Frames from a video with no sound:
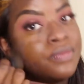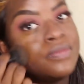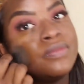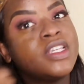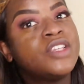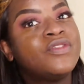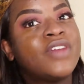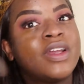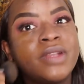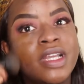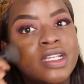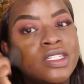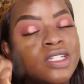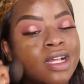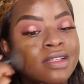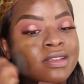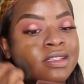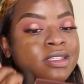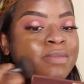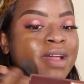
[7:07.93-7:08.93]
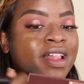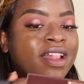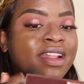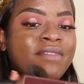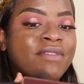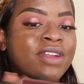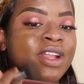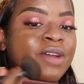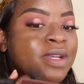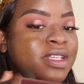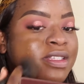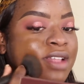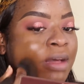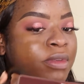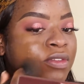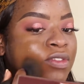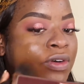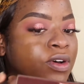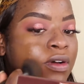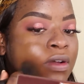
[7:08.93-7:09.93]
This foundation has a smell, I never noticed that
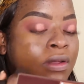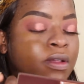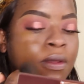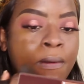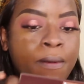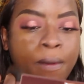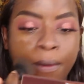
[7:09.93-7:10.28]
before.